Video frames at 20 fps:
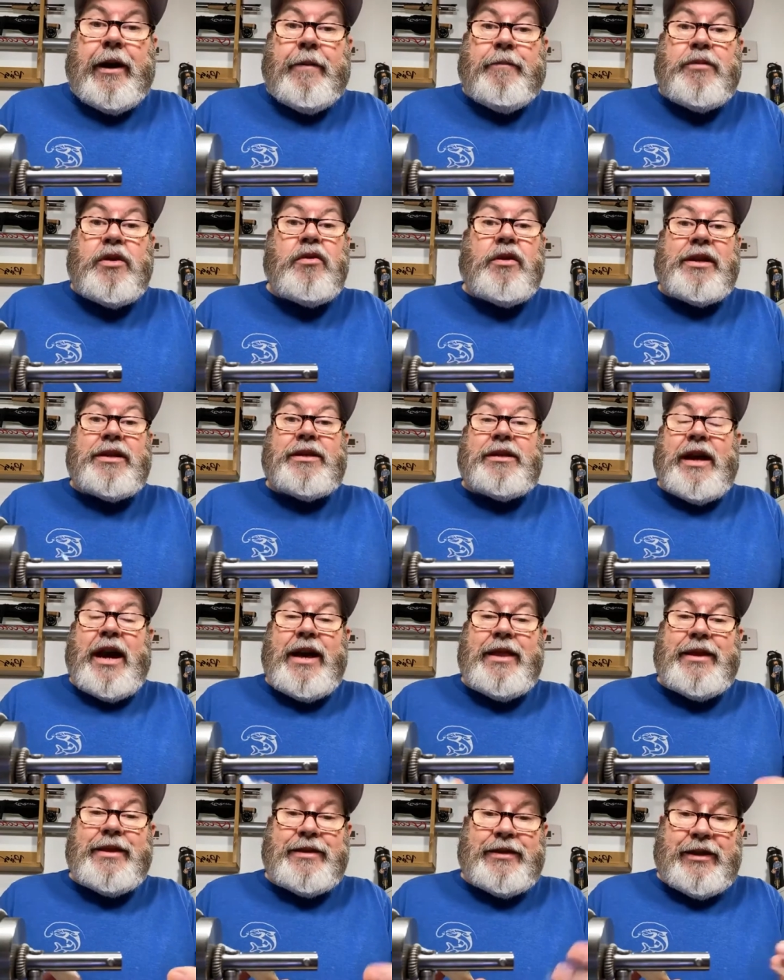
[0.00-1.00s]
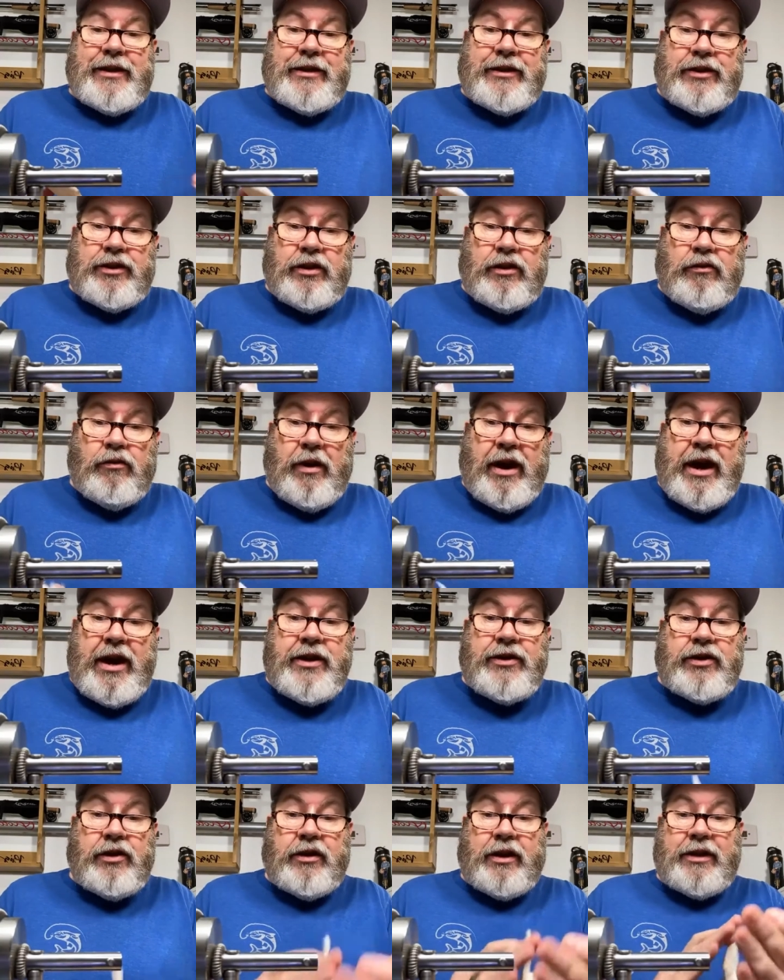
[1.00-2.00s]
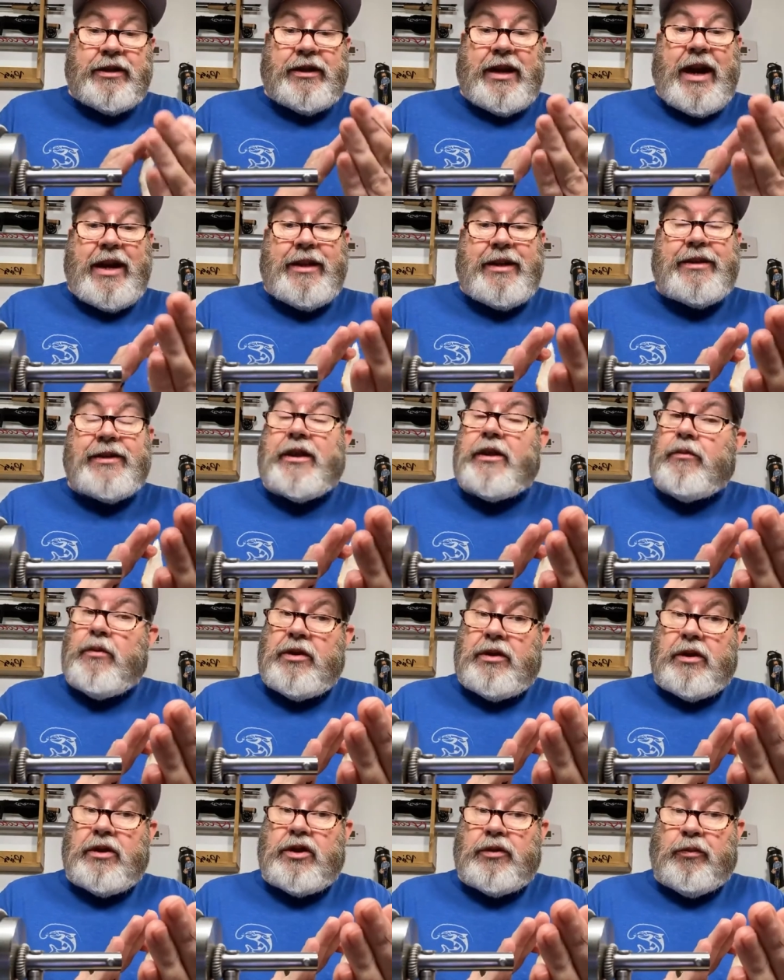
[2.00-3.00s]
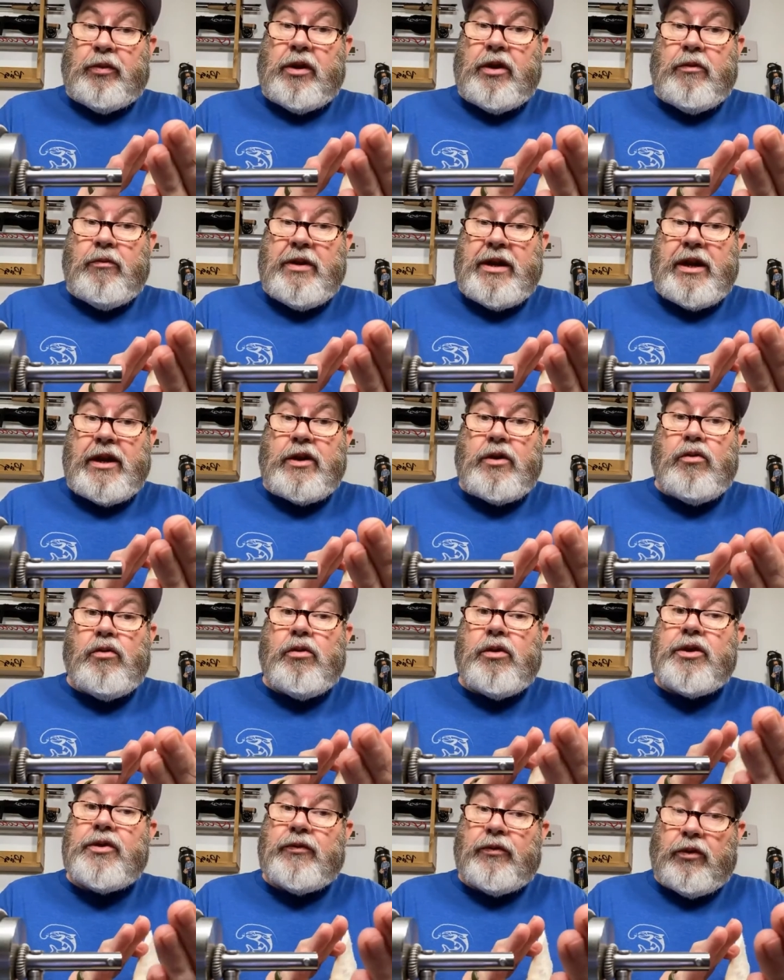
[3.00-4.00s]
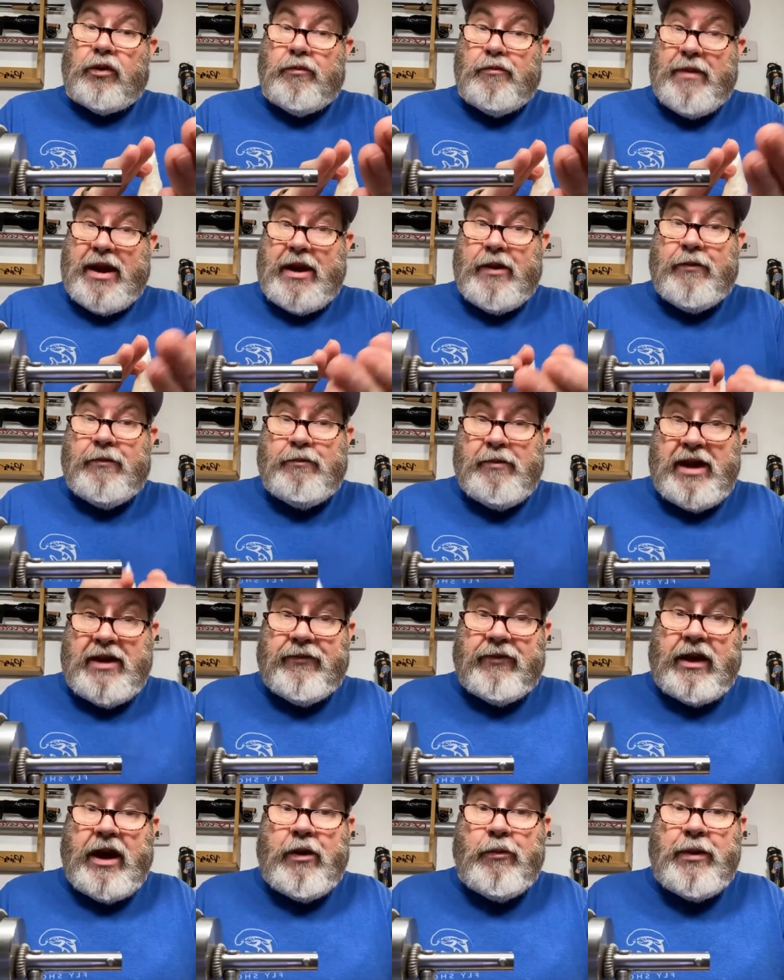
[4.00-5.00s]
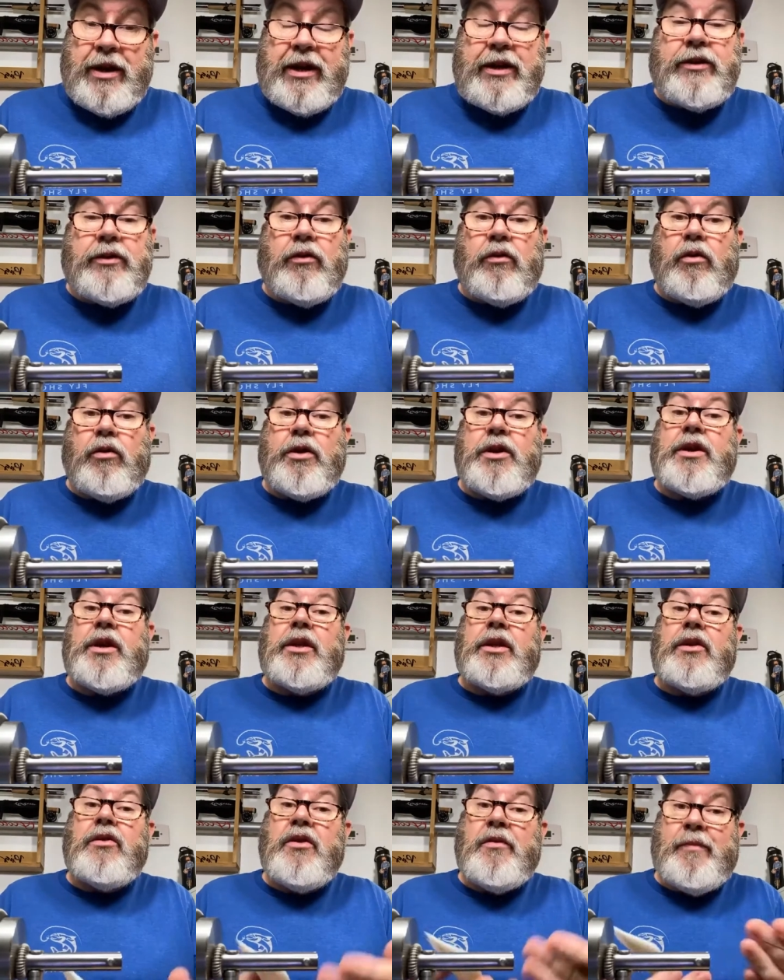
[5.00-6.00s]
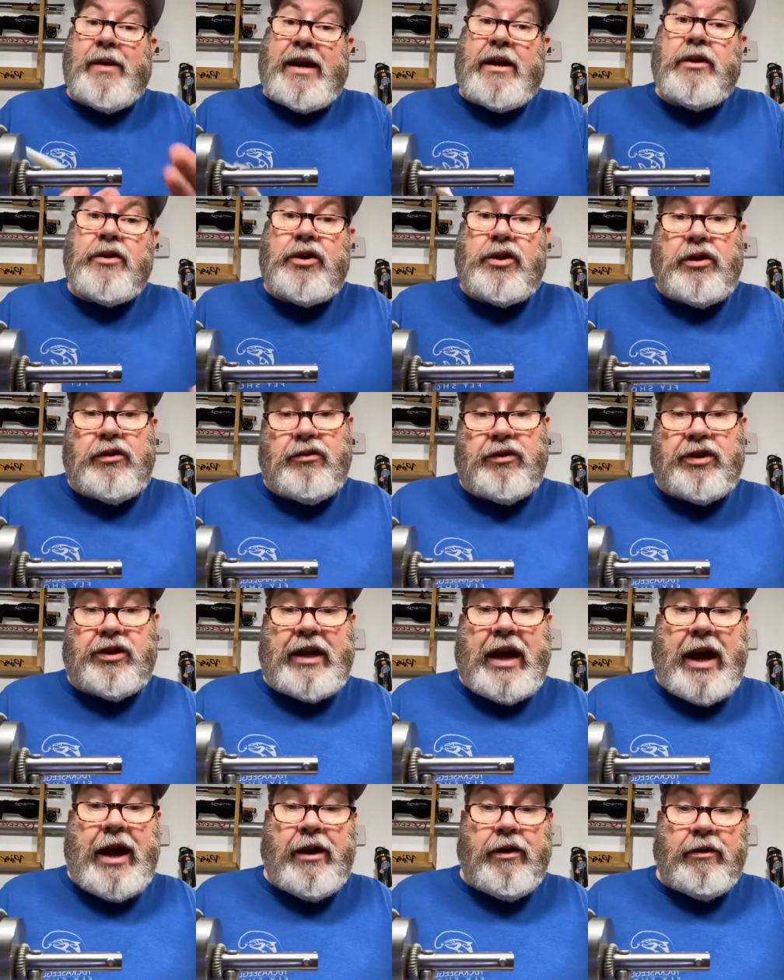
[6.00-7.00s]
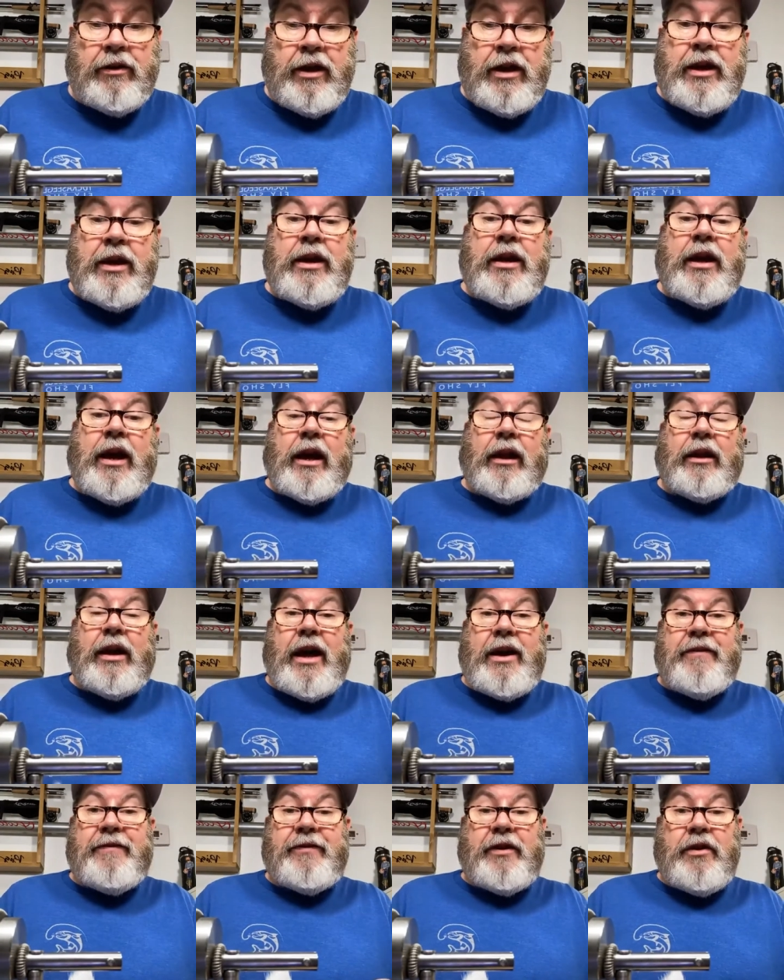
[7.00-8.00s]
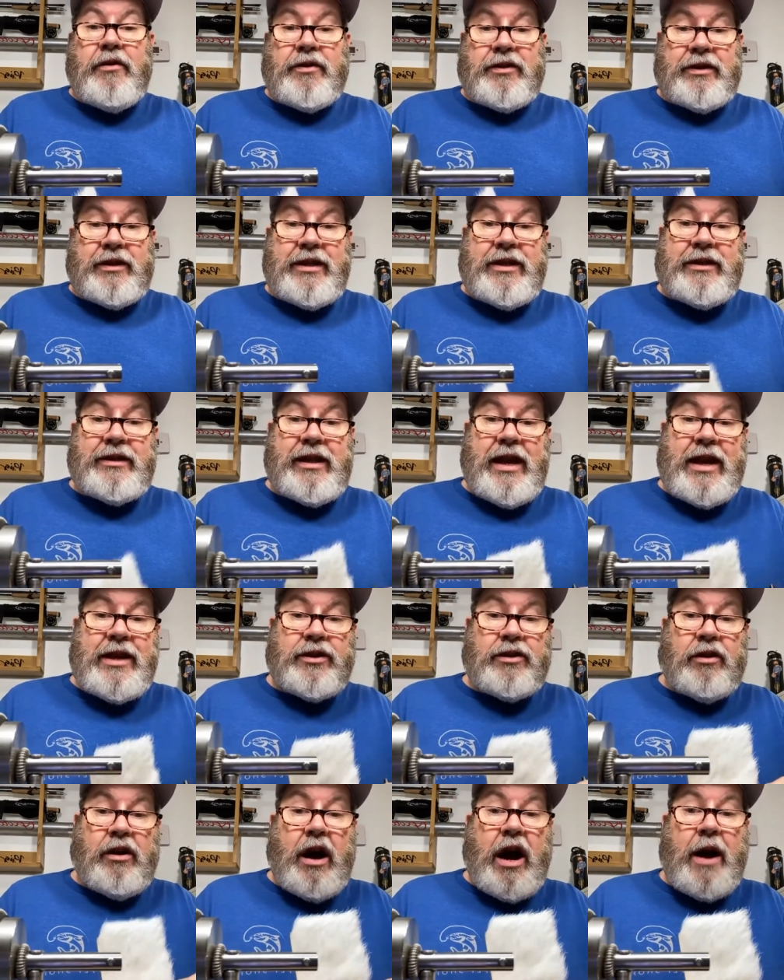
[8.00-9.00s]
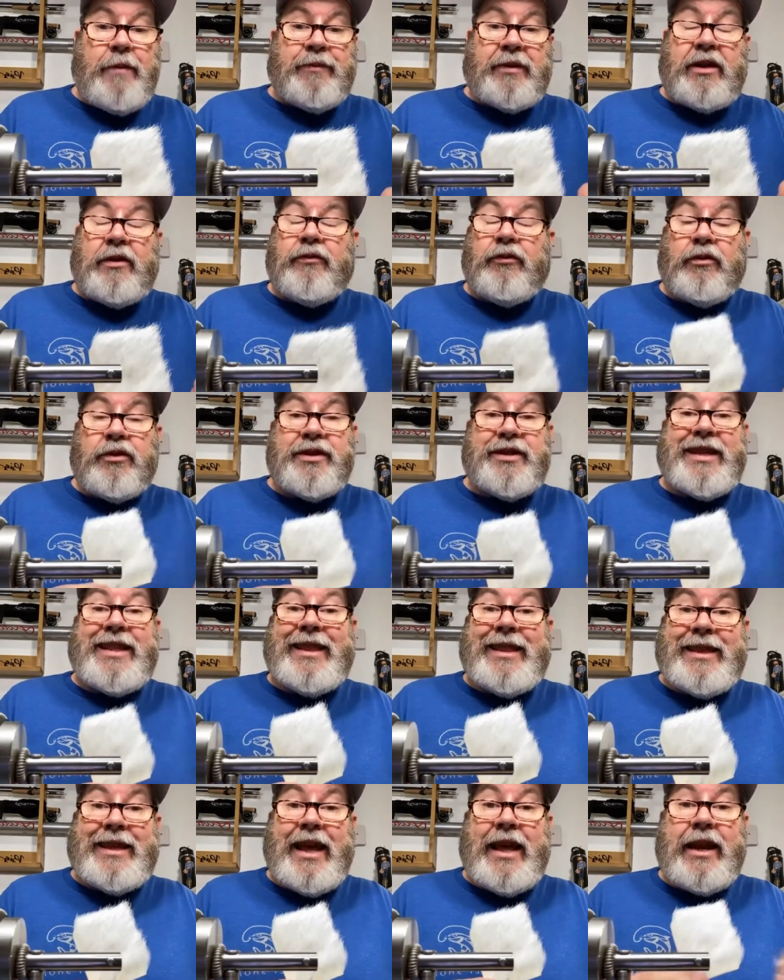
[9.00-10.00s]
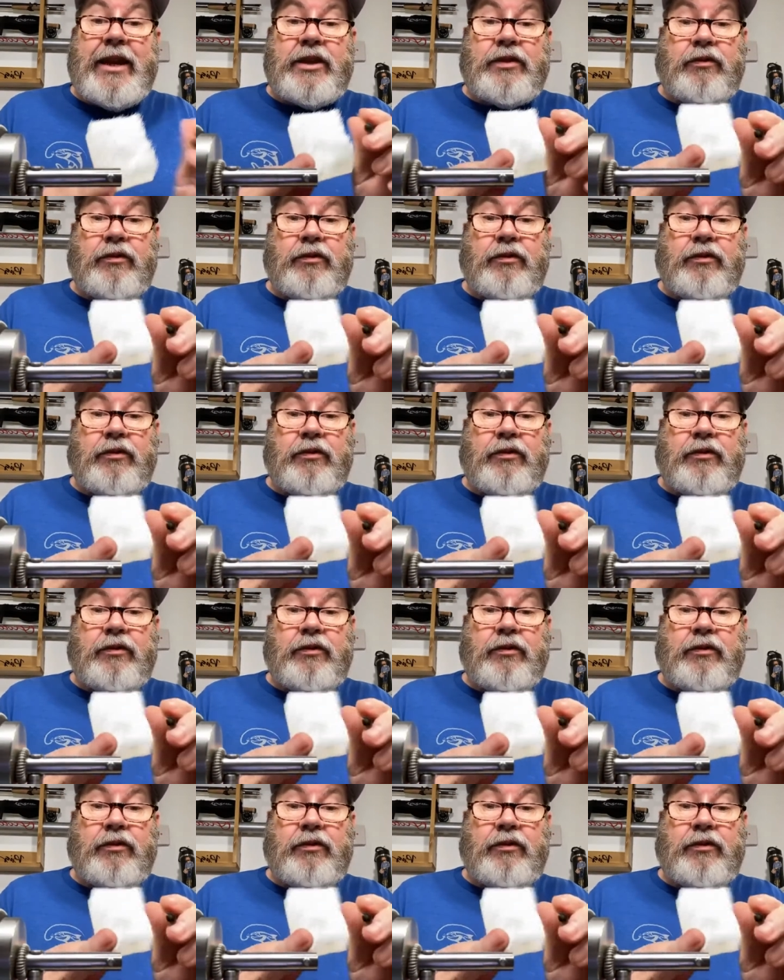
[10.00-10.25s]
You can tie this in two ways. You can tie this in with a split wing, of course, for mayfly wings, or you can do it parachute style. A lot of folks these days are opting for synthetics